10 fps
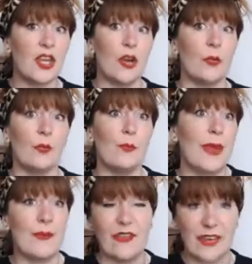
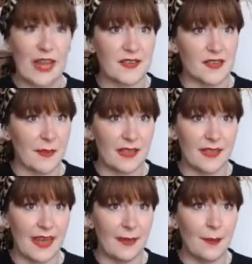maybe vinyasa is my
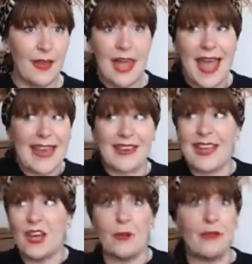thing. And,
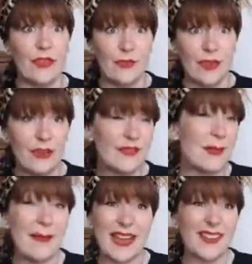in a few years,
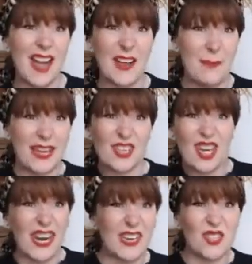I might
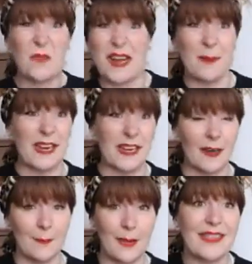change my
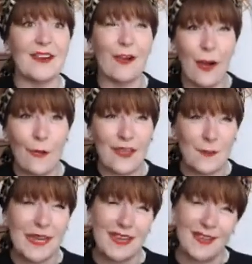opinion, but there'll
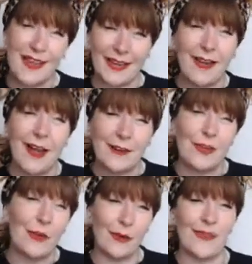always be like a kind of
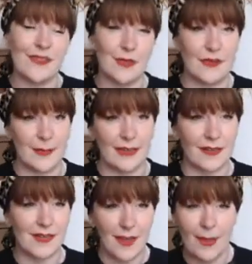yoga that suits me at
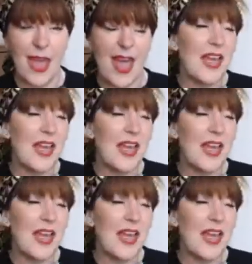that time.